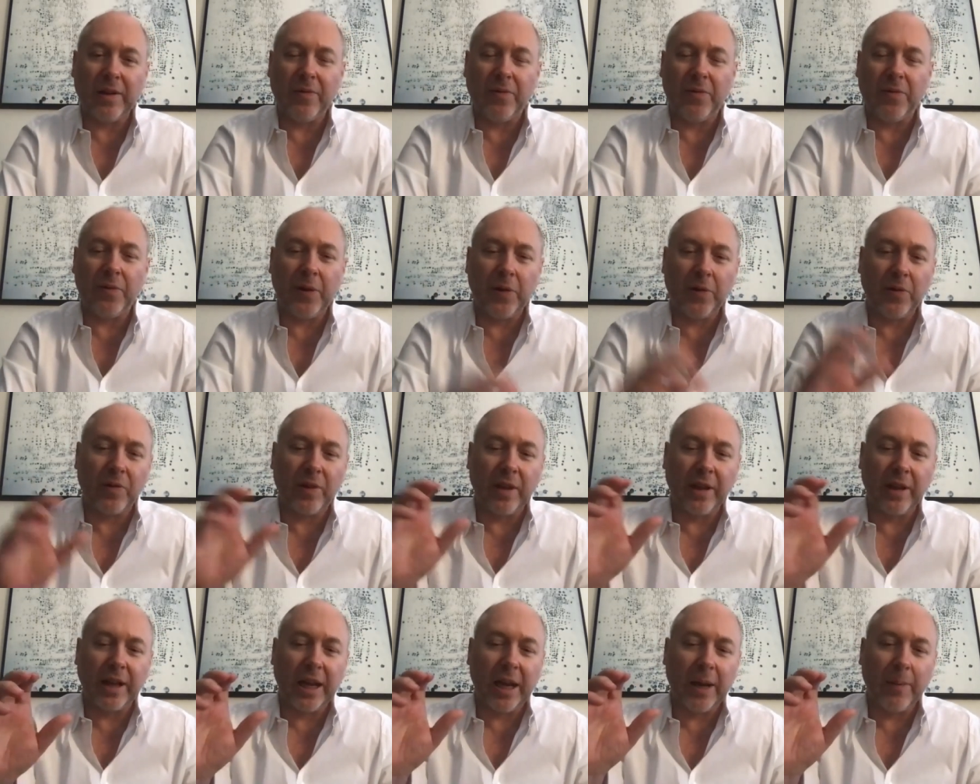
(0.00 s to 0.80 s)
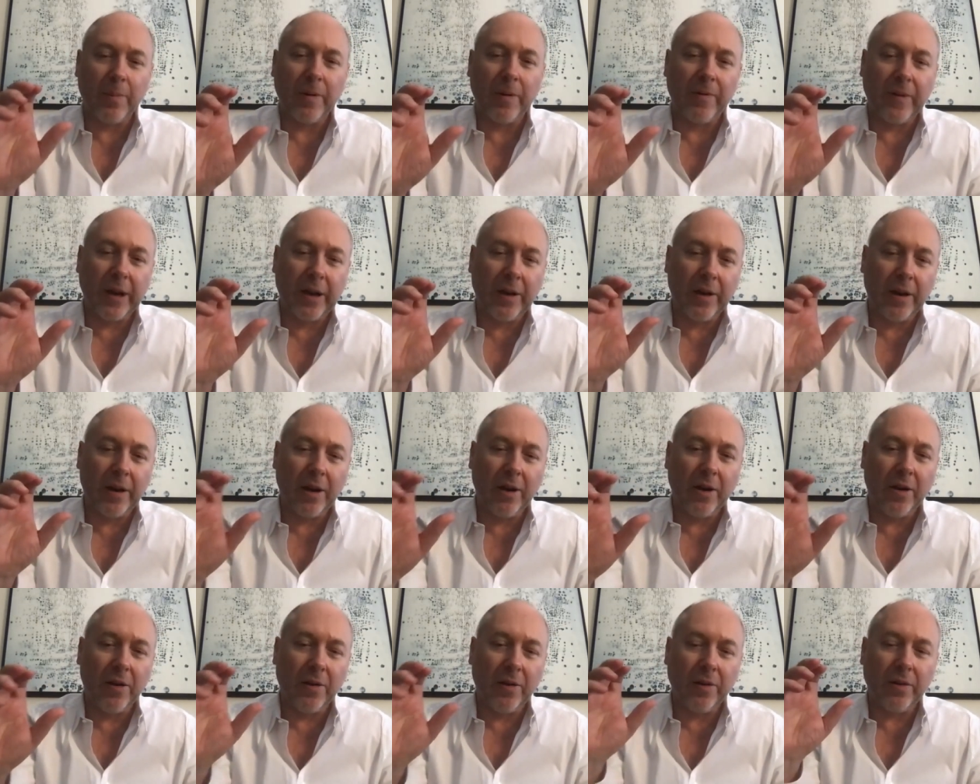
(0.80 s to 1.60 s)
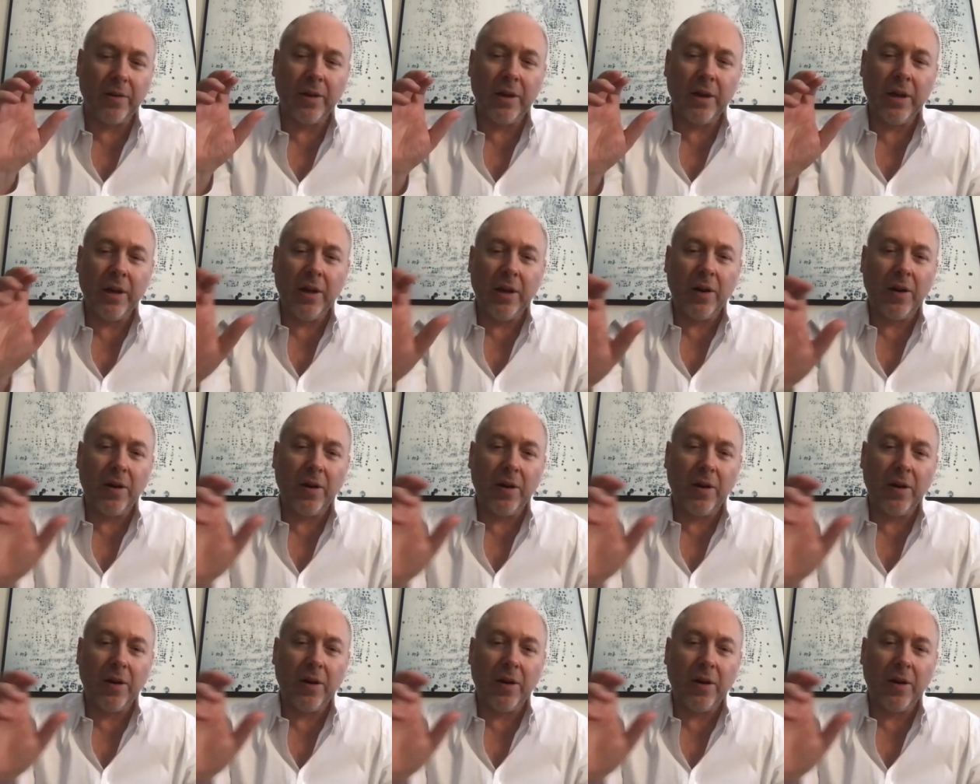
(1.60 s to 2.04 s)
fills the gap of our own